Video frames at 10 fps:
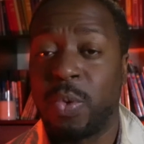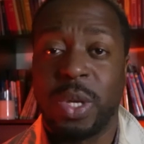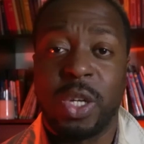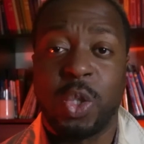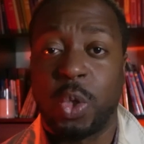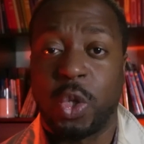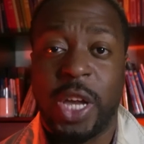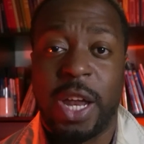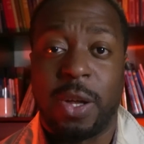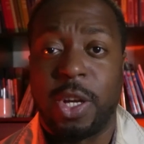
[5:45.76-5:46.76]
Really enjoy your
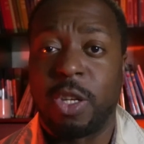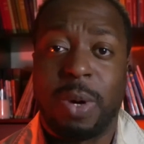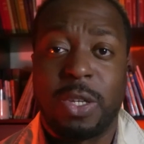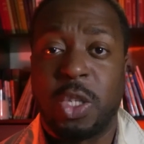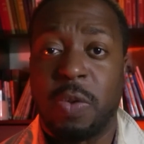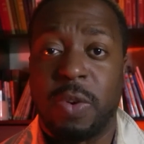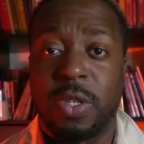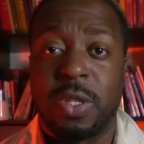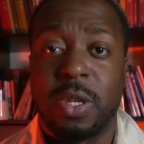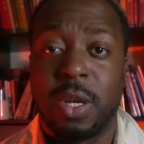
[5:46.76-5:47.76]
channel. Here's my
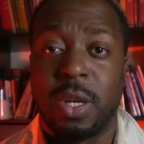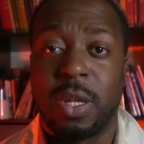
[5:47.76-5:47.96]
service.